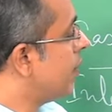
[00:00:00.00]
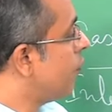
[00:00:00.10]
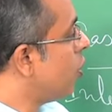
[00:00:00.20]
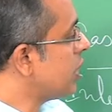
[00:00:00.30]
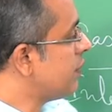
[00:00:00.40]

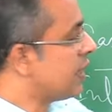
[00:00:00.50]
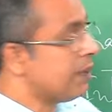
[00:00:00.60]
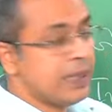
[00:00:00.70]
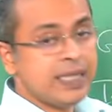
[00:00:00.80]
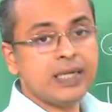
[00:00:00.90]
water will
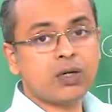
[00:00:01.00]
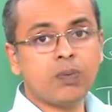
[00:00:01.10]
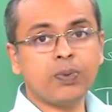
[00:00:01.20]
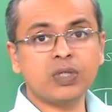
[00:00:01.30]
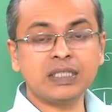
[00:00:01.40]
completely
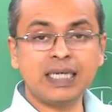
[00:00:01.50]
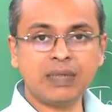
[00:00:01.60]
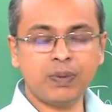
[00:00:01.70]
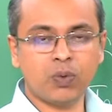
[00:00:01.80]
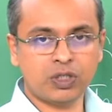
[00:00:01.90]
drop out as
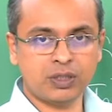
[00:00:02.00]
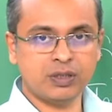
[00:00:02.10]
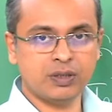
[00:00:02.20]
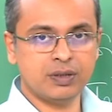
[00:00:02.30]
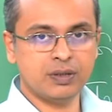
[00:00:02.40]
liquid water.
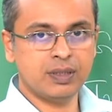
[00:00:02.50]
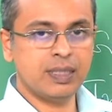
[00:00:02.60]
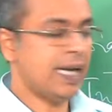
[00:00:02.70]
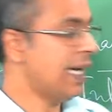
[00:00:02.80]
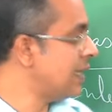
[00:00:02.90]

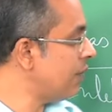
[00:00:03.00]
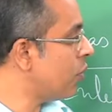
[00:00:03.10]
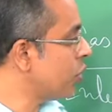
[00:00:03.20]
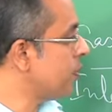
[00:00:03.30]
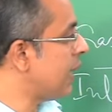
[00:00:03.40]
And then
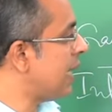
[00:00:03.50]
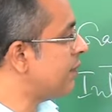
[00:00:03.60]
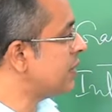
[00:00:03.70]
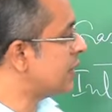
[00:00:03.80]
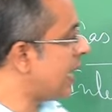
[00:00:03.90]
what you will
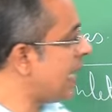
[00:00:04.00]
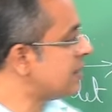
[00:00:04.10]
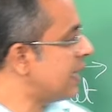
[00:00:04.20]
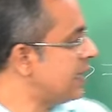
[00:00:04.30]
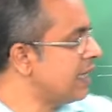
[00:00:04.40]
have is
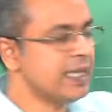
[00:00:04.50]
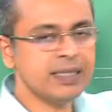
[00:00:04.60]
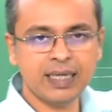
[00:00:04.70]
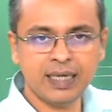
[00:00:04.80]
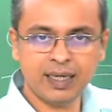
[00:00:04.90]
gas
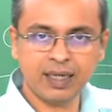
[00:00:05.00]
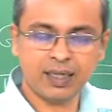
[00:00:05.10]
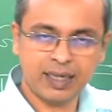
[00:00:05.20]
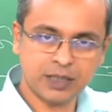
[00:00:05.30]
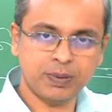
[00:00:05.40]
entering the
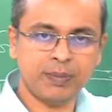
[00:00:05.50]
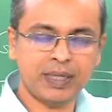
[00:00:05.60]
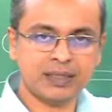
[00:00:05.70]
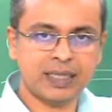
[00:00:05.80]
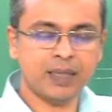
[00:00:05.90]

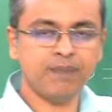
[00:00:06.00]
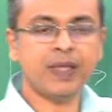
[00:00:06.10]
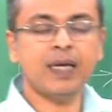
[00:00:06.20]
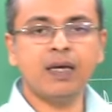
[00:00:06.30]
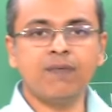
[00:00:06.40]
experimental
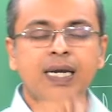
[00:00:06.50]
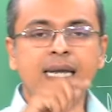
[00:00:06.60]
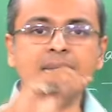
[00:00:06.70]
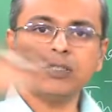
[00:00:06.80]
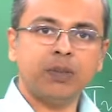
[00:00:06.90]
setup, where
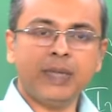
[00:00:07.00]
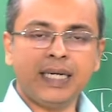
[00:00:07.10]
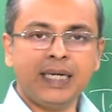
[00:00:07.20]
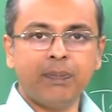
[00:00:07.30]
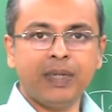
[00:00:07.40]
gas will be
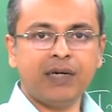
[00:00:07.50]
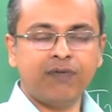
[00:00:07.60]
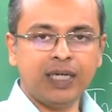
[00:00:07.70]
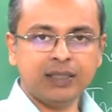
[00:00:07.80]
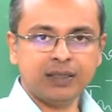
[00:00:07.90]
an independent
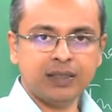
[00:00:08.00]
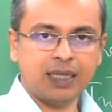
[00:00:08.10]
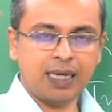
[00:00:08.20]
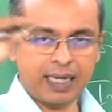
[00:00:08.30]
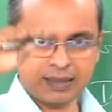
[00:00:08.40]
phase
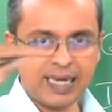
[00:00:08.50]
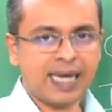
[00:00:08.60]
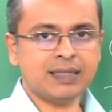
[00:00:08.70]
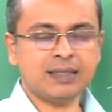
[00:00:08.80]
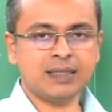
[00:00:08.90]
as
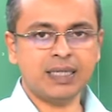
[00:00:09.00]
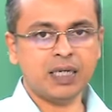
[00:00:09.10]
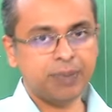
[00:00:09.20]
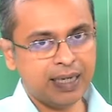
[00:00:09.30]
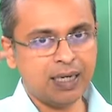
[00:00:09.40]
gas,
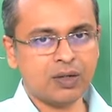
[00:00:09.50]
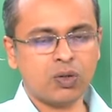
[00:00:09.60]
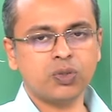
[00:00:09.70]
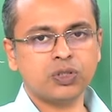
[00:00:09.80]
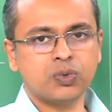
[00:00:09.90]
it will be
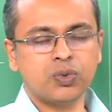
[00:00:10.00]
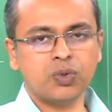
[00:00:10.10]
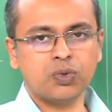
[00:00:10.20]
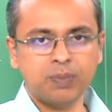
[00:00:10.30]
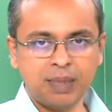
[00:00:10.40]
close to
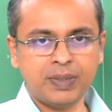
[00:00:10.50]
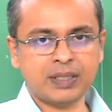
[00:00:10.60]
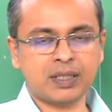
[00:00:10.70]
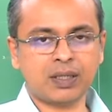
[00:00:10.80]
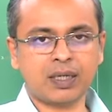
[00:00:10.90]
room
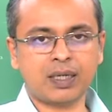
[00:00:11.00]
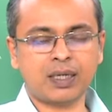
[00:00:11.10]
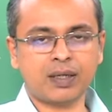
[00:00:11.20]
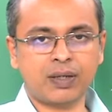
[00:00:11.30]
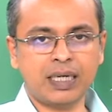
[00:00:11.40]

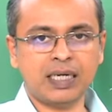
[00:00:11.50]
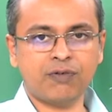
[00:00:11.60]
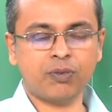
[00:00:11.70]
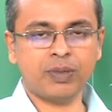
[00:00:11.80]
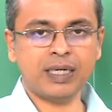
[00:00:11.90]
temperature
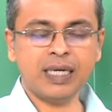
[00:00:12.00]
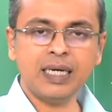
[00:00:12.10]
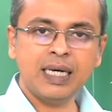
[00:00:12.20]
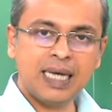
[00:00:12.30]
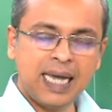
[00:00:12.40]
relative
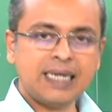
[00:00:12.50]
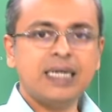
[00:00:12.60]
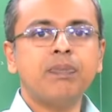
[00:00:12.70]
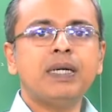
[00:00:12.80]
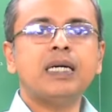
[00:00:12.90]
humidity, and
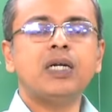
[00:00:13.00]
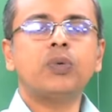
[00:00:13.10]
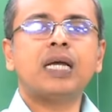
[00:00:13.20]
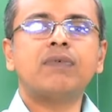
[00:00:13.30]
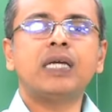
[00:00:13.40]
independently you
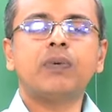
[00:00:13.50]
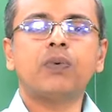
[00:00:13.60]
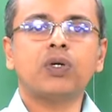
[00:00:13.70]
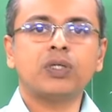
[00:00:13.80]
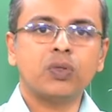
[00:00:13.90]
will have liquid
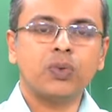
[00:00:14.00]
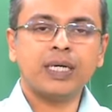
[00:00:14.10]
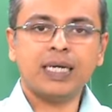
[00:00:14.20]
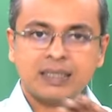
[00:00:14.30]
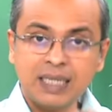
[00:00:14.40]
water
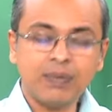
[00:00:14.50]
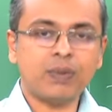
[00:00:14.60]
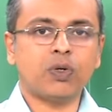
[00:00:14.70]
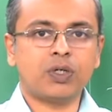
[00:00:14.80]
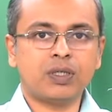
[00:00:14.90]
going in as
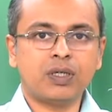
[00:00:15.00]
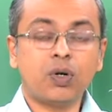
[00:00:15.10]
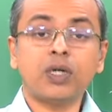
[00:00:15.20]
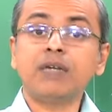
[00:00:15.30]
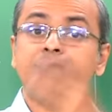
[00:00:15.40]
liquid water,
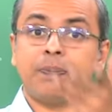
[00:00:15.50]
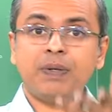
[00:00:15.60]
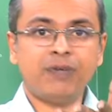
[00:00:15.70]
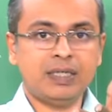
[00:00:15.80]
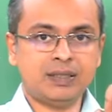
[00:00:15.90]
not in
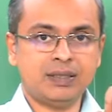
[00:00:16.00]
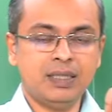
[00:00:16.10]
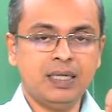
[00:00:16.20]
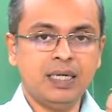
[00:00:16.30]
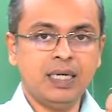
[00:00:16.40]
vapor phase.
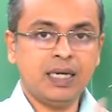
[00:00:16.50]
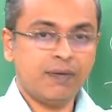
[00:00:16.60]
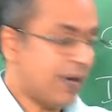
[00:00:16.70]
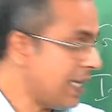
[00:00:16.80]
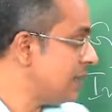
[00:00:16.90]

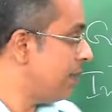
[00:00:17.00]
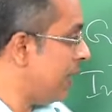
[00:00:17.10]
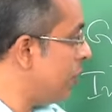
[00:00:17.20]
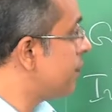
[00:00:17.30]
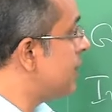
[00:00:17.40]
Whereas in
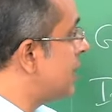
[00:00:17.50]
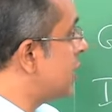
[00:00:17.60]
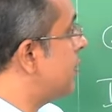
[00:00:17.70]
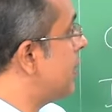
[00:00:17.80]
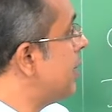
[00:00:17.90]
many of these
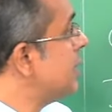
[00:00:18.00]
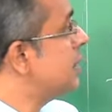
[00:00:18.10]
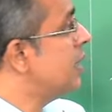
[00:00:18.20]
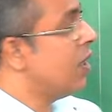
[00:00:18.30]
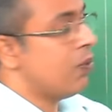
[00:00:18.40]

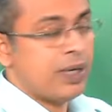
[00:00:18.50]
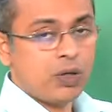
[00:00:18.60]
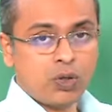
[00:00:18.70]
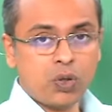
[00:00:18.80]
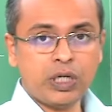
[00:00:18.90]
experiments, when
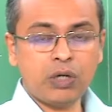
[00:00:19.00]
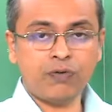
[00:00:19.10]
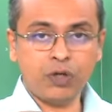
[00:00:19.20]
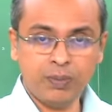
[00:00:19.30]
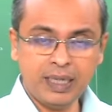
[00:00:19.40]
you are talking
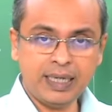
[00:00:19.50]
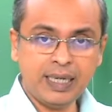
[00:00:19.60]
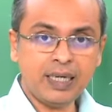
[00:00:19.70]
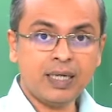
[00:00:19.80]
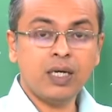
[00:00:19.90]
of
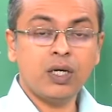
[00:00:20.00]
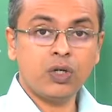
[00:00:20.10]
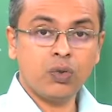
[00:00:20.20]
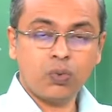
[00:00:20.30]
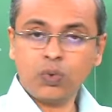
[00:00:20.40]
humidity,
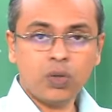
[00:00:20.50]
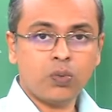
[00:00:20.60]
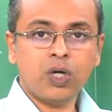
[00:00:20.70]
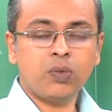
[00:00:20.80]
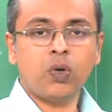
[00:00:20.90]
you do not
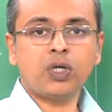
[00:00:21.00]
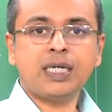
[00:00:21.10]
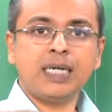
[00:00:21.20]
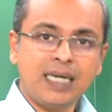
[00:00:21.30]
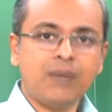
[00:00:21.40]
want
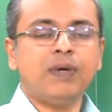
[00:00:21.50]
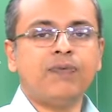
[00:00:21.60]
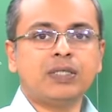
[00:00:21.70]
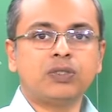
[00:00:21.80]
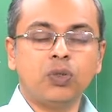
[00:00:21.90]
water in liquid
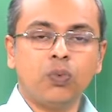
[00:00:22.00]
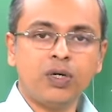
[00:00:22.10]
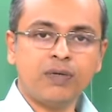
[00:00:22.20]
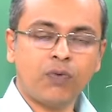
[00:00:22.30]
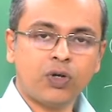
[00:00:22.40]
phase, you
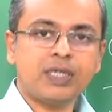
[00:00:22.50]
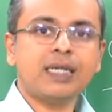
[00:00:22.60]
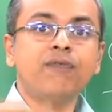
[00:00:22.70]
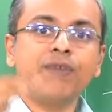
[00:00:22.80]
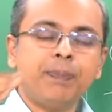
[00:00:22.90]
want water
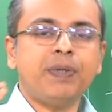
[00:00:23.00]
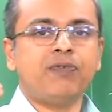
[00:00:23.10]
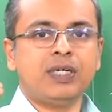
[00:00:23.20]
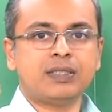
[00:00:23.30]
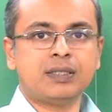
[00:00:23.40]
in vapor
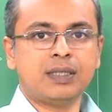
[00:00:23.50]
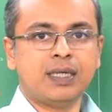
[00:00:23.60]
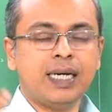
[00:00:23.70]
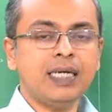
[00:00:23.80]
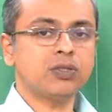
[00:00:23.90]
phase,
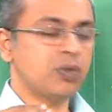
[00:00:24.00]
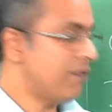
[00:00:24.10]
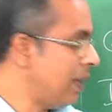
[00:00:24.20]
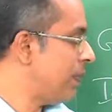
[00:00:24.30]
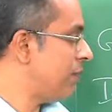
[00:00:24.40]
right. So,
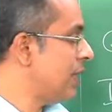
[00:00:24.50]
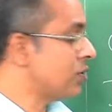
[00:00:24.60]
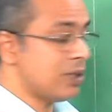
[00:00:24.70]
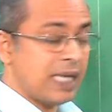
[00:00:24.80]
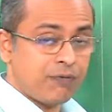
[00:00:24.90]
in vapor
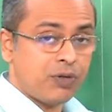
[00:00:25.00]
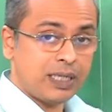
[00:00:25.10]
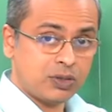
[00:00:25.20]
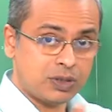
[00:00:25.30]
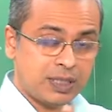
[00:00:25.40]
phase, so therefore,
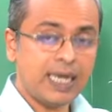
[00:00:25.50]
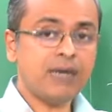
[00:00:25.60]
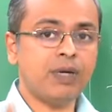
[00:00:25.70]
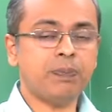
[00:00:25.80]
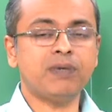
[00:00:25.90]
it has to stay
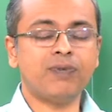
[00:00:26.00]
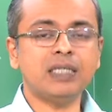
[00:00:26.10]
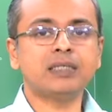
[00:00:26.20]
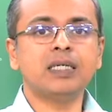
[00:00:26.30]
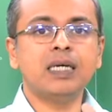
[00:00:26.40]
in vapor
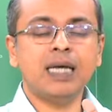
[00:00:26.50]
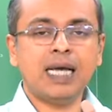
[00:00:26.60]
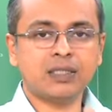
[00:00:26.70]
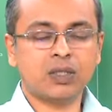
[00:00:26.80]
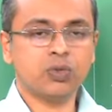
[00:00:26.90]
phase
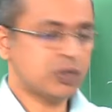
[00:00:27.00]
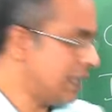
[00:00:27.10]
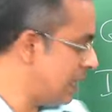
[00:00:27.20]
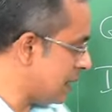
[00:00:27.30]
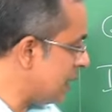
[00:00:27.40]
as it goes in.
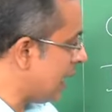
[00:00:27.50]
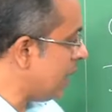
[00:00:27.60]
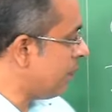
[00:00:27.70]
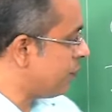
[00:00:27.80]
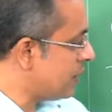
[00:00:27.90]
It does not
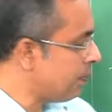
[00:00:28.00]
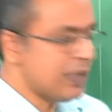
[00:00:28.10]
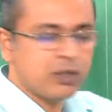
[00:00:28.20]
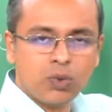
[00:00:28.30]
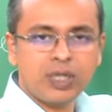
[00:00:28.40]
help if you
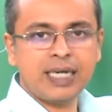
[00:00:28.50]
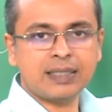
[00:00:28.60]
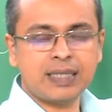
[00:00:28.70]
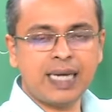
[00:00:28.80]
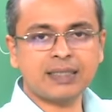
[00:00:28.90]
simply throw in
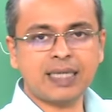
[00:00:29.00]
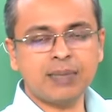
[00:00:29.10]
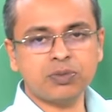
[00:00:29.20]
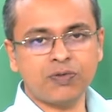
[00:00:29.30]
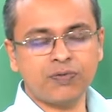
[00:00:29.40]
x
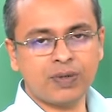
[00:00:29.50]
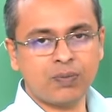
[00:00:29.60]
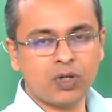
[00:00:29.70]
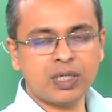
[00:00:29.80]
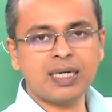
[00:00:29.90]
grams of
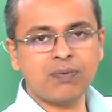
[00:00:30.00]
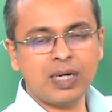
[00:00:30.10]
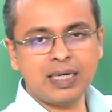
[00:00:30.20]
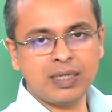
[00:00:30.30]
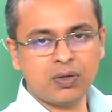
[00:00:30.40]
water and
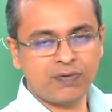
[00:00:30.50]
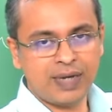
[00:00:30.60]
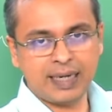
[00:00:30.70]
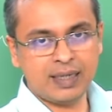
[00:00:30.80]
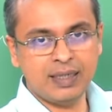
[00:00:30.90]
1 liter of air.